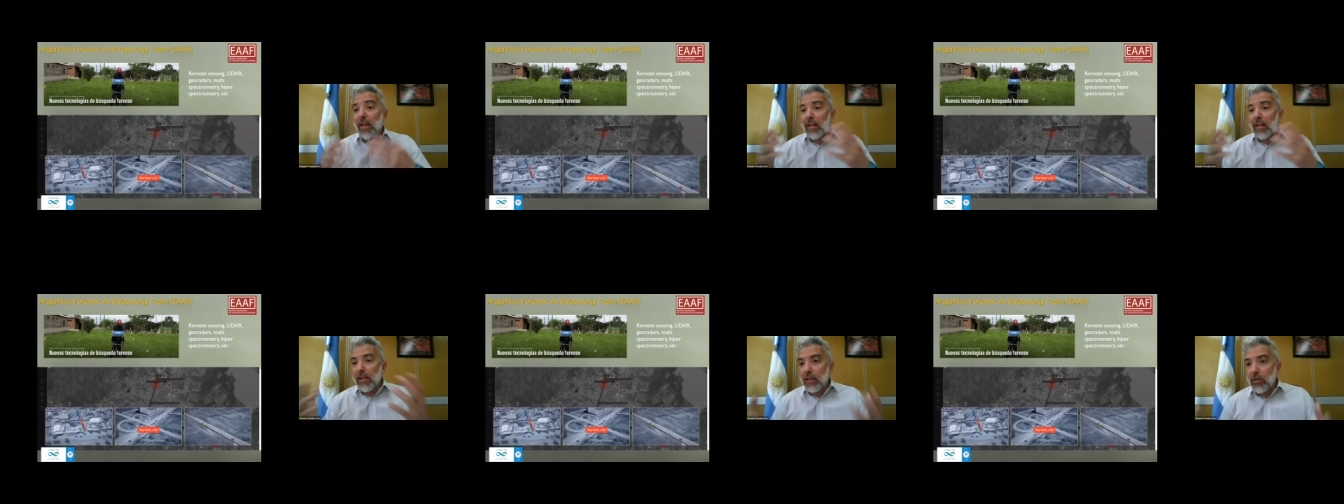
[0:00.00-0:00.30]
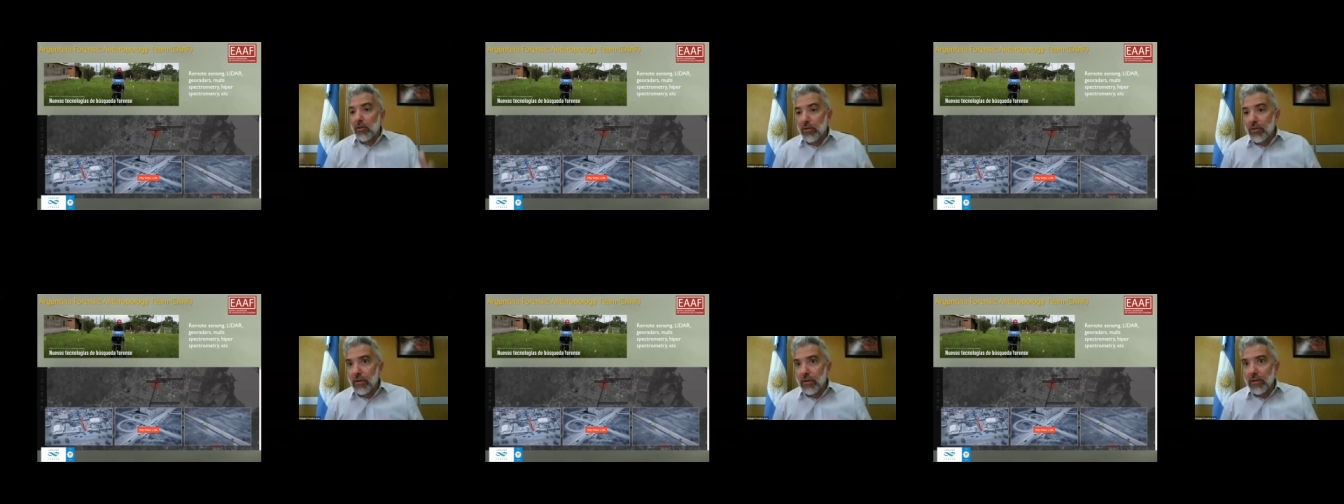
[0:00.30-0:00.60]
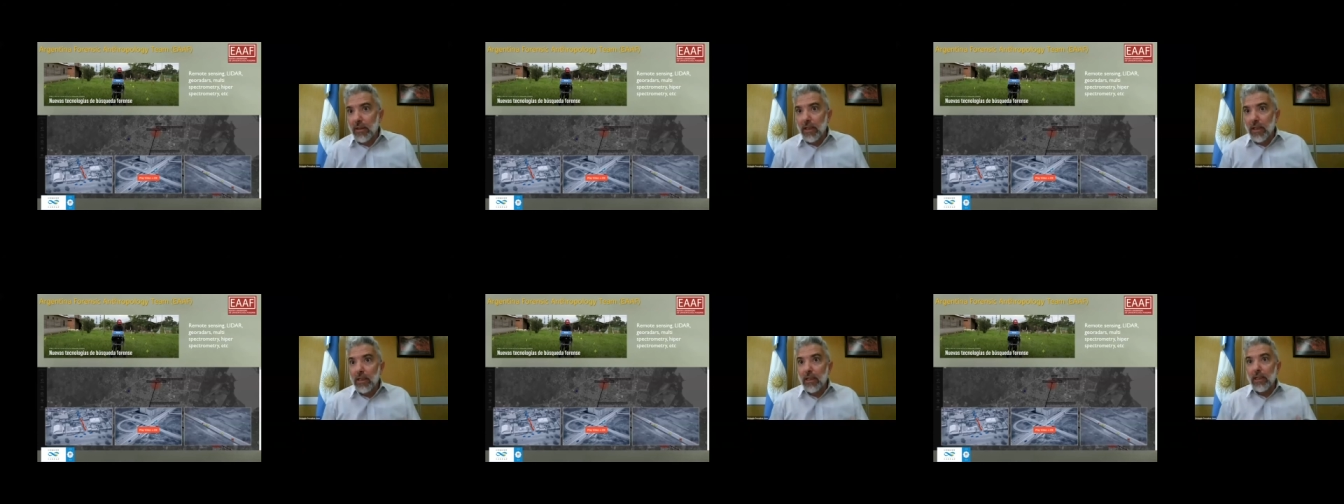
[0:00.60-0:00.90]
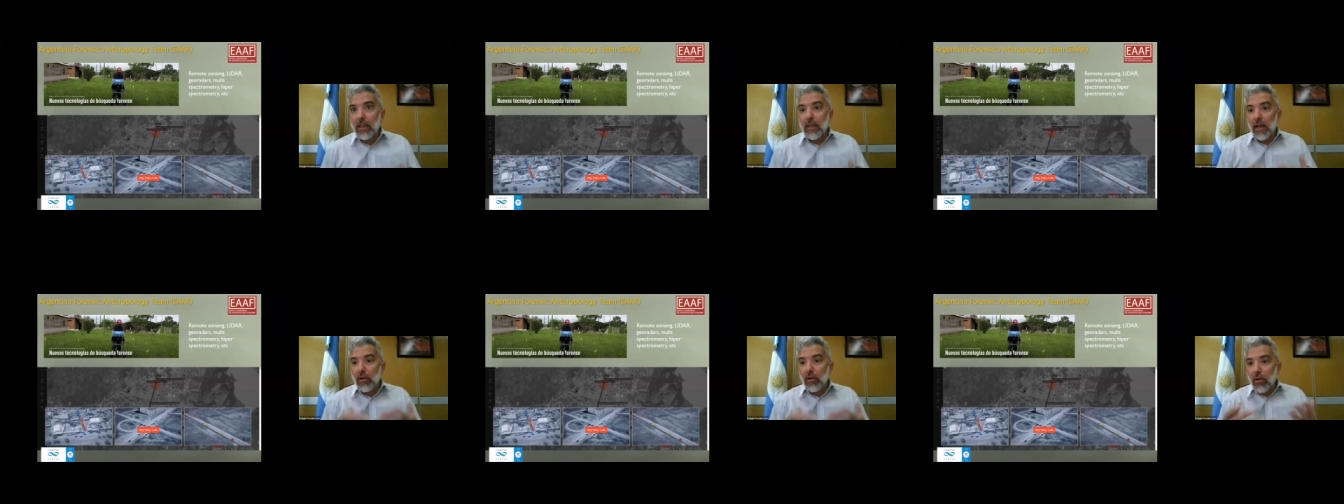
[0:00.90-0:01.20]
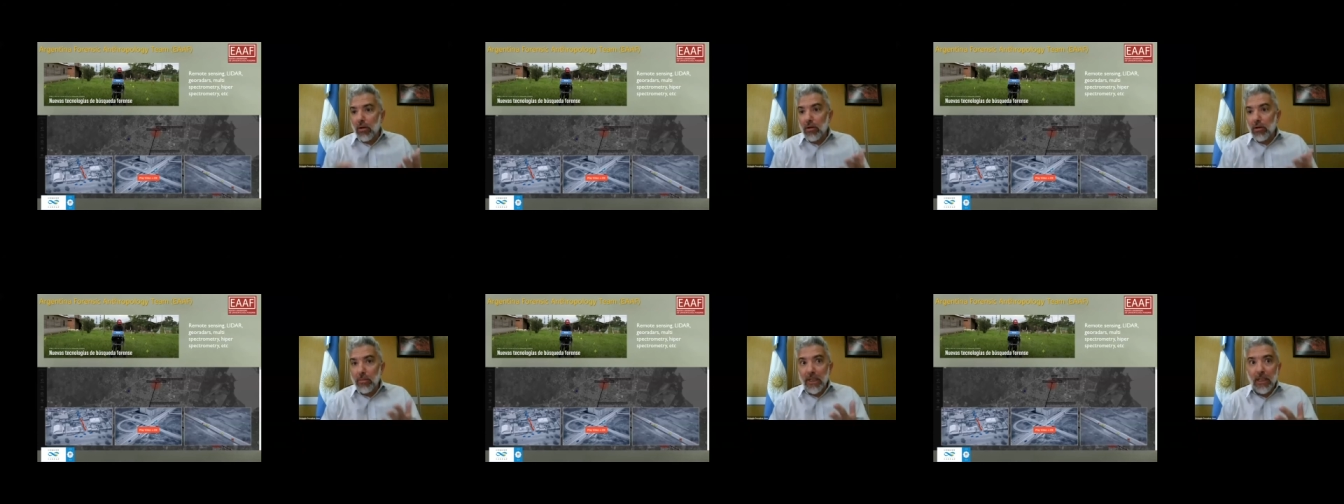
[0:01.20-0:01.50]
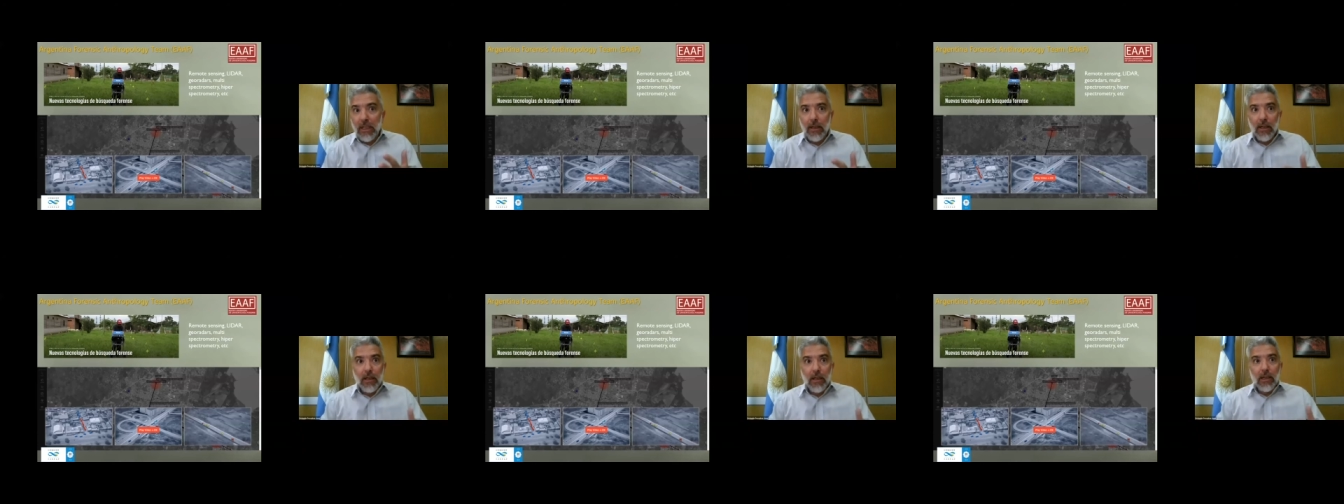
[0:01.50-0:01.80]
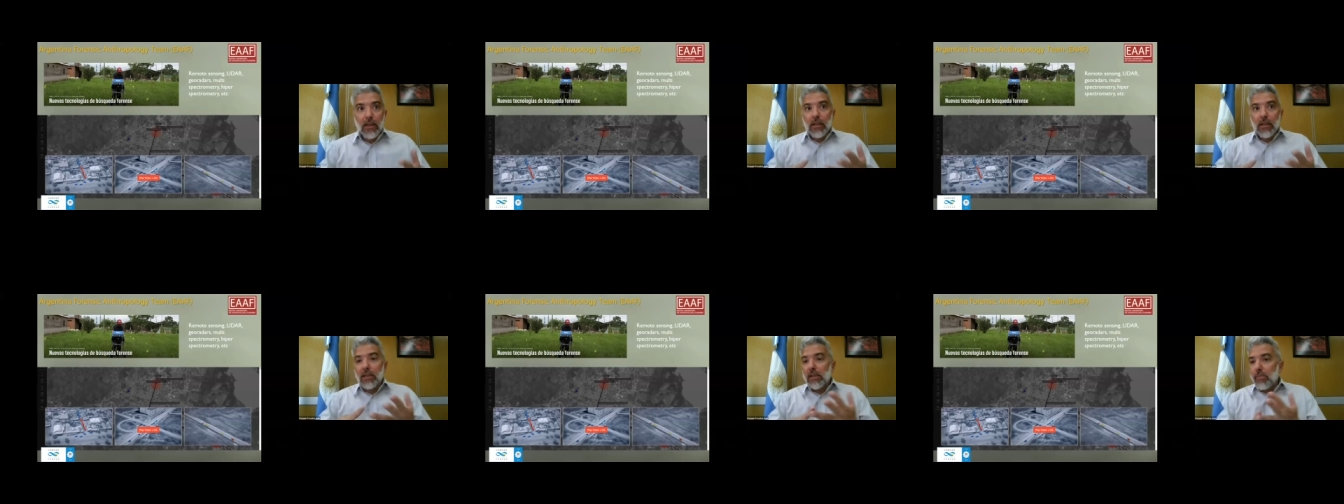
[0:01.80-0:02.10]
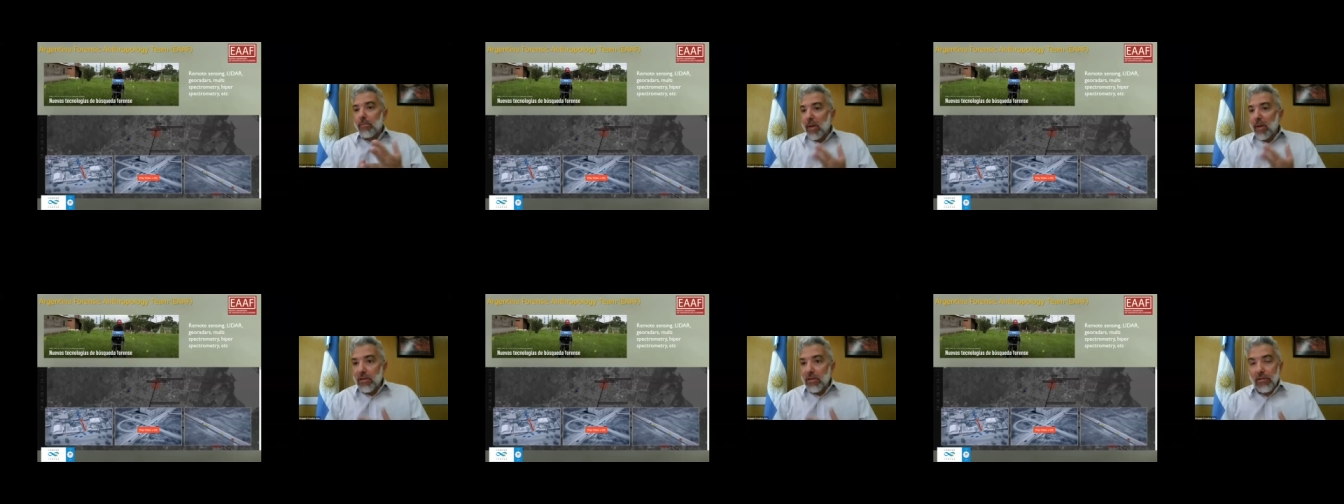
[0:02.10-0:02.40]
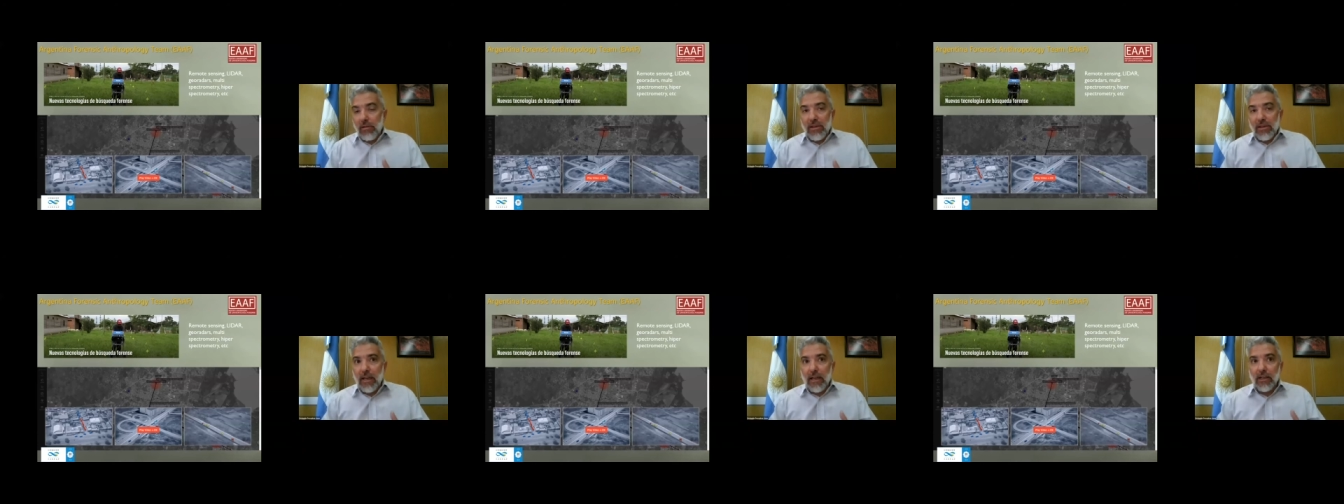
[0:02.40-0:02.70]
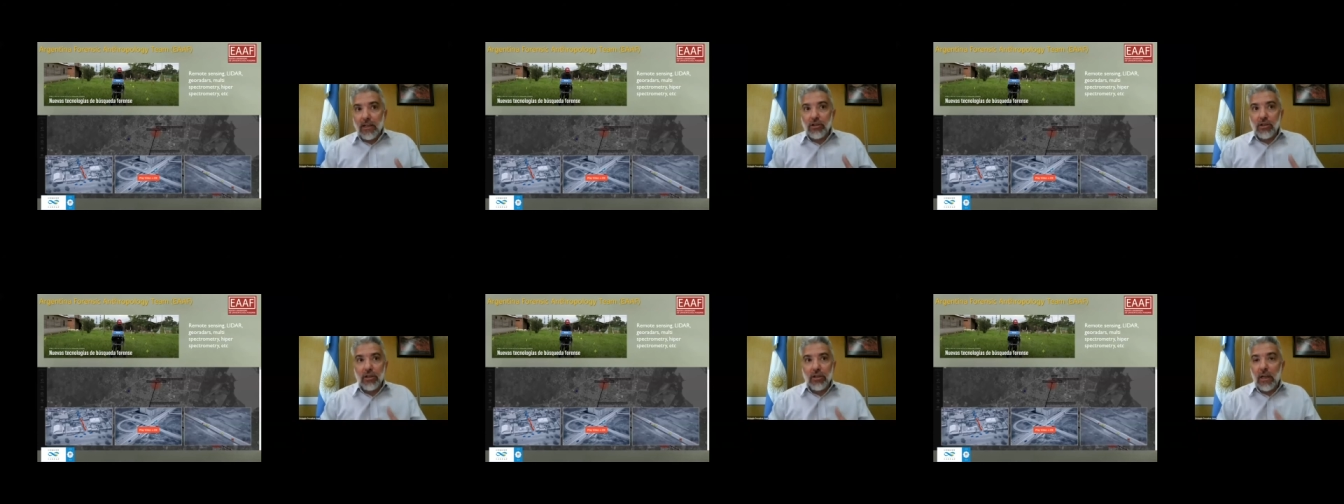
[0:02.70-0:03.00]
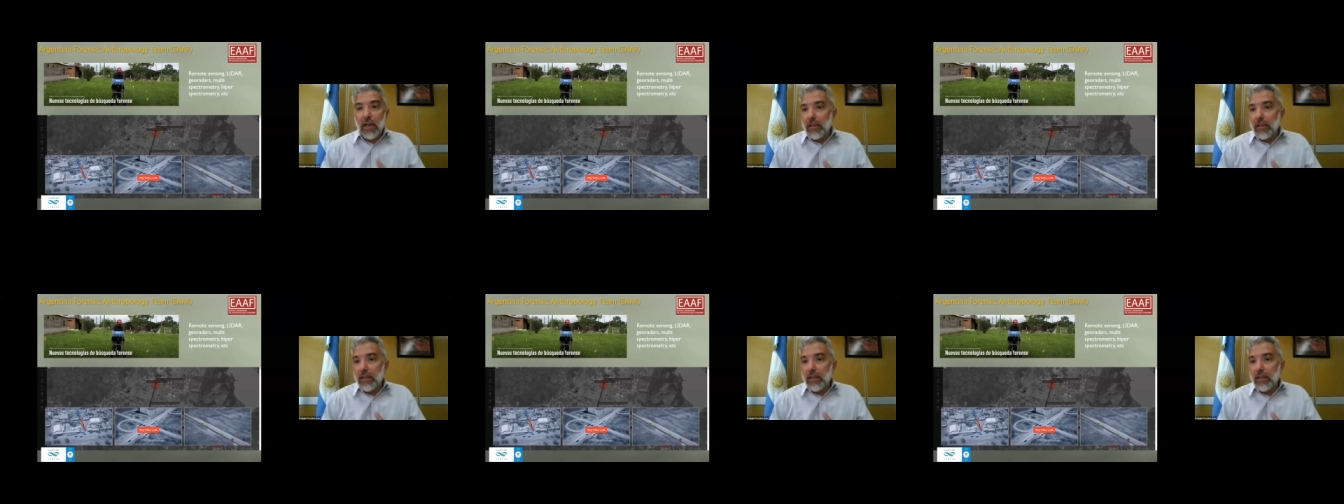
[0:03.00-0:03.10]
widely used in agronomy, space research,